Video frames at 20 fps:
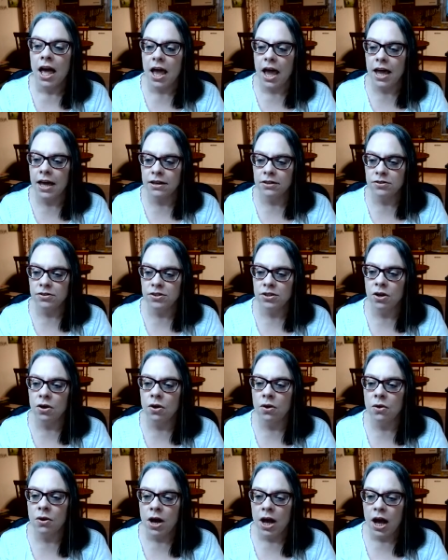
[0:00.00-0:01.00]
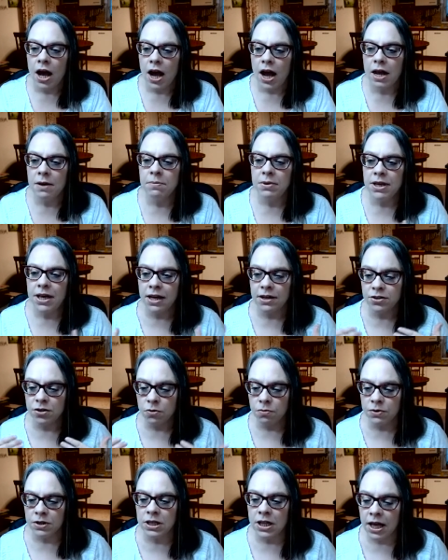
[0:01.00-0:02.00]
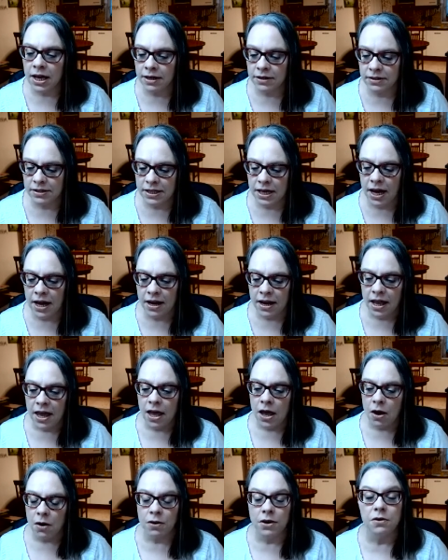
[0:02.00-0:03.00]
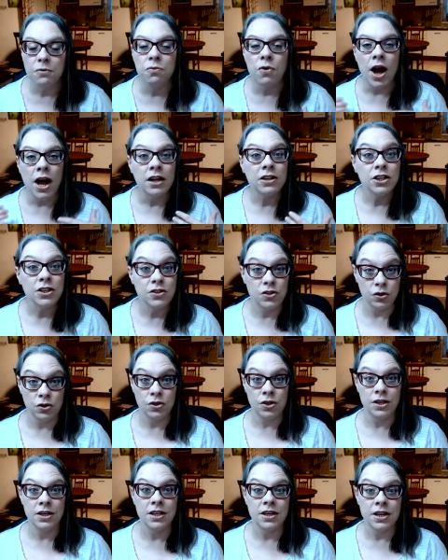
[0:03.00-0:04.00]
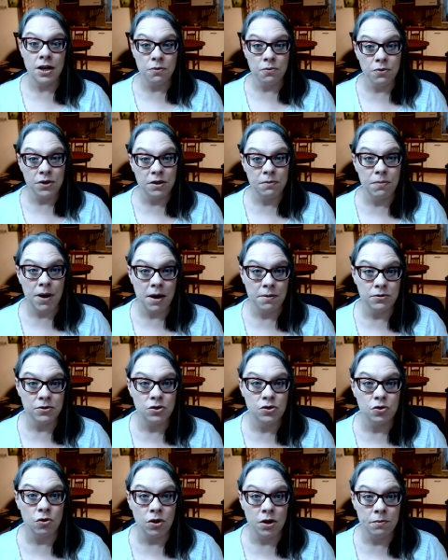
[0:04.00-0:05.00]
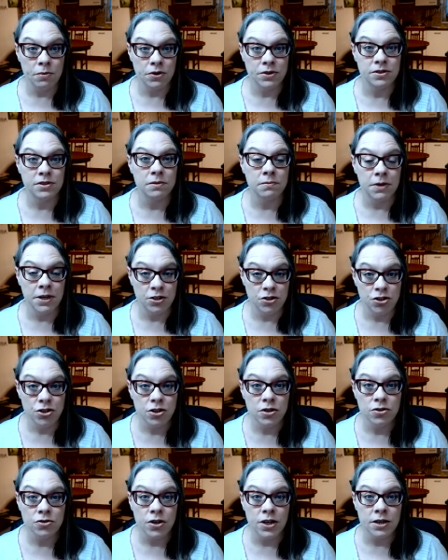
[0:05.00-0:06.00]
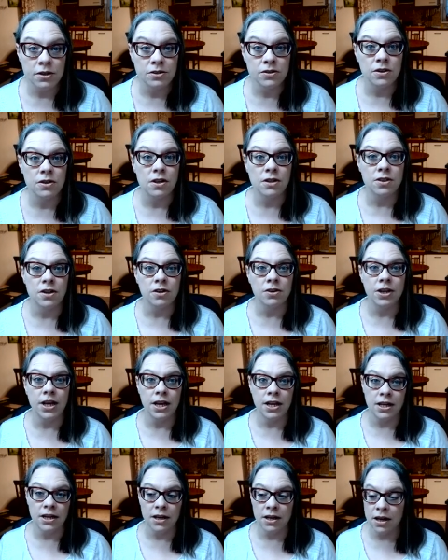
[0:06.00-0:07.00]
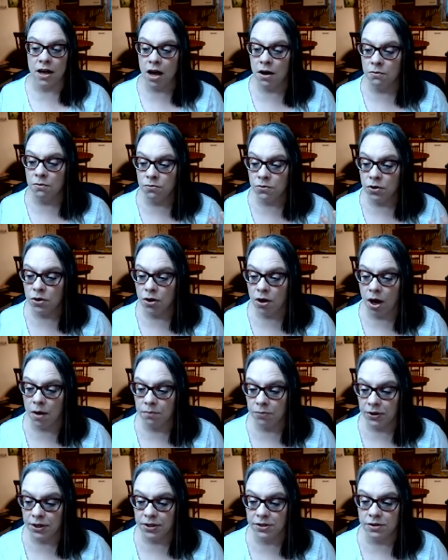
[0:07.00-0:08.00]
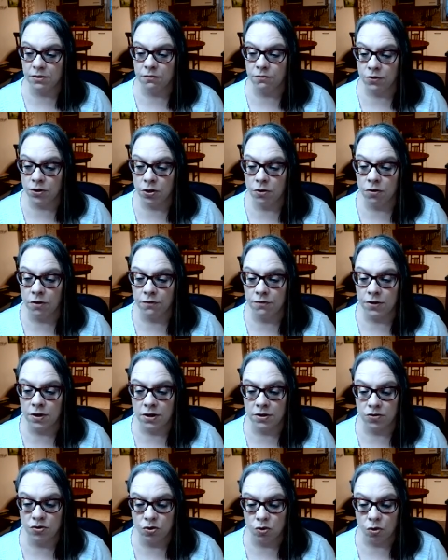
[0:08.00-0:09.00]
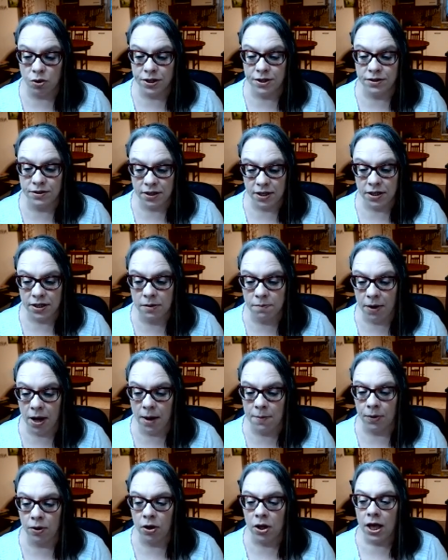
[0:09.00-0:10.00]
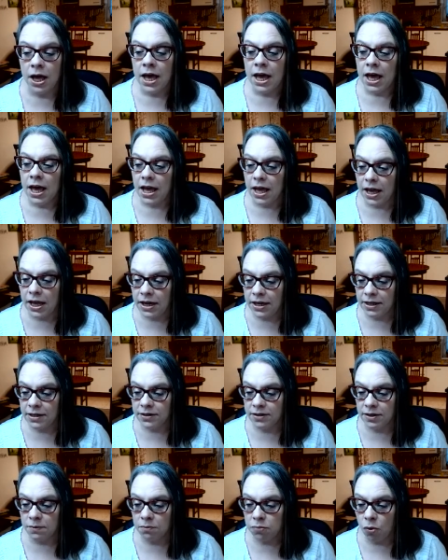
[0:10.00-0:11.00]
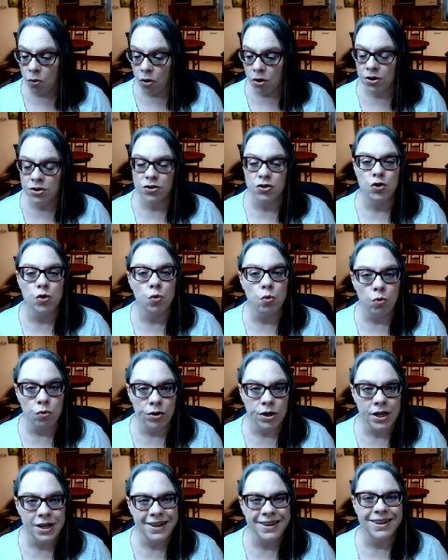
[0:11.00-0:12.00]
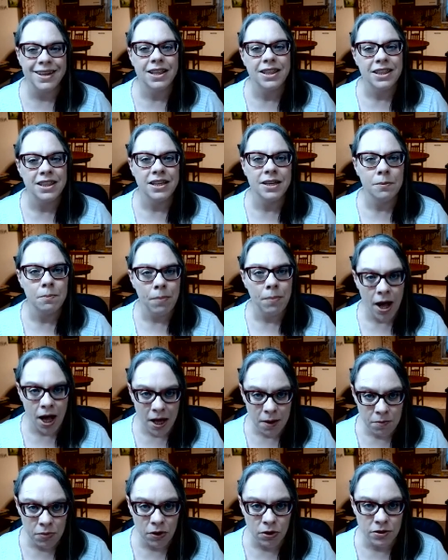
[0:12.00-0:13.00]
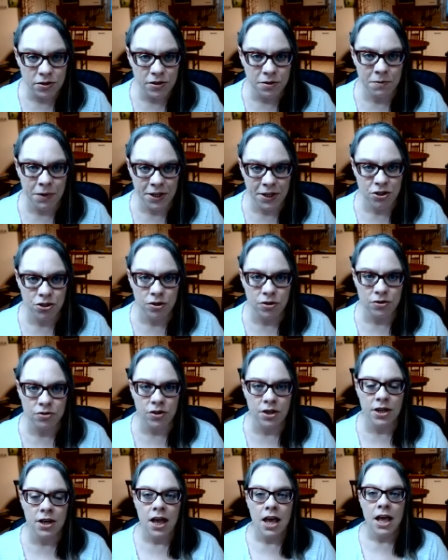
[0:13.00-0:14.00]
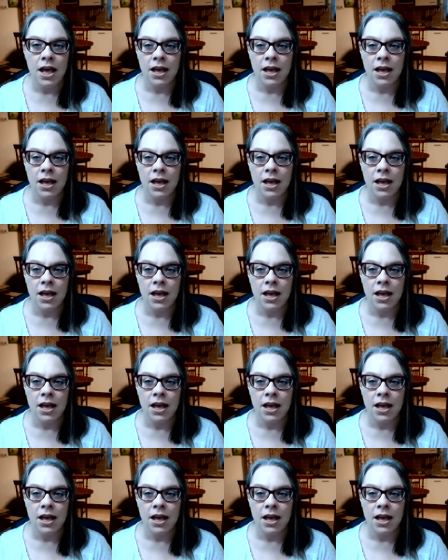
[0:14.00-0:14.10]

And so I began to realize that while it's good that I read Bible story books to my children so that they're getting a, real comprehensive view of the stories in the Bible, it is important to read the Bible to my children